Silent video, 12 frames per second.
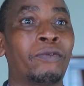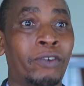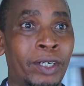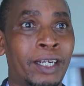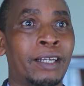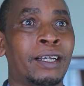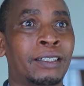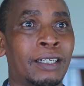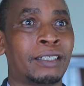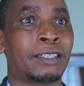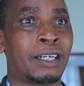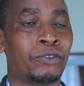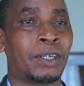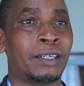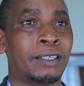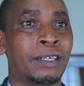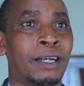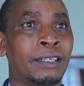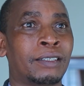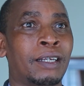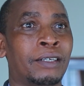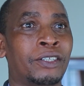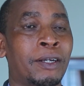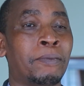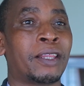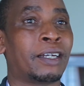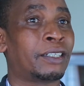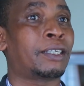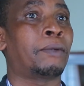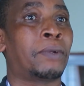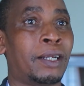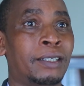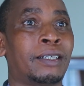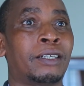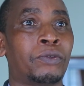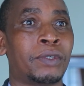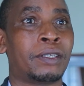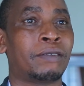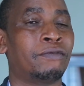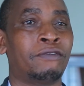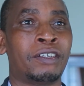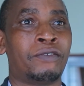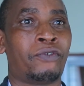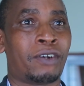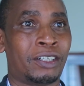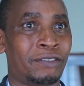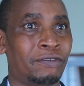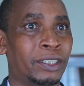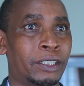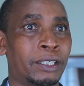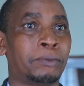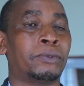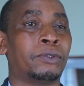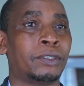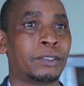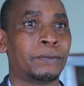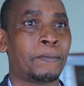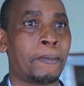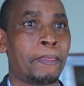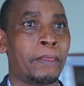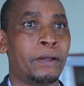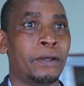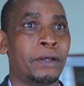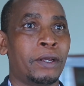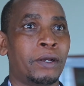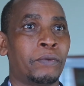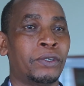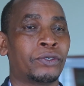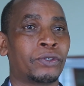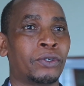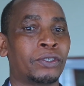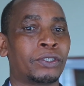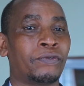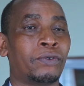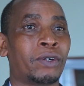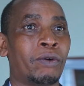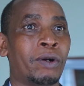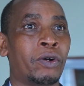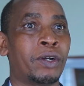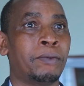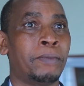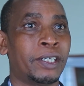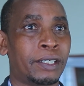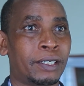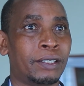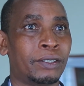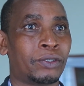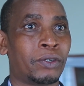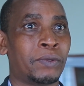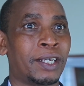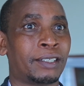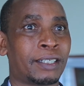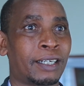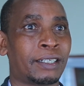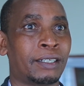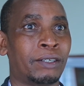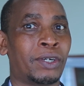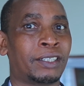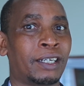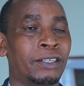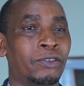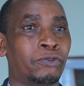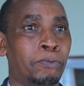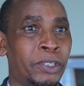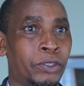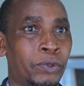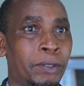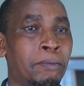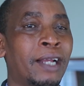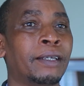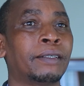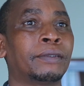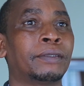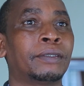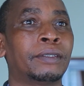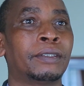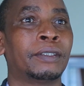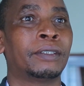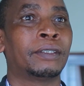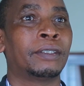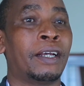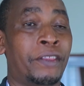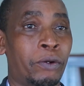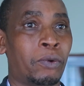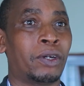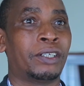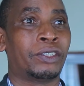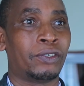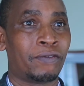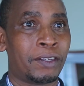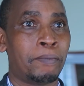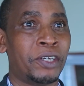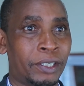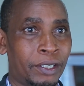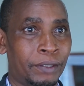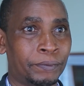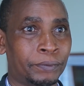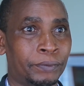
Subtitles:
of our directors actually has a shamba that supplies us with very fresh vegetables. We source for our own meat, so we are certain what kind of meat we're buying and the quality of the meat.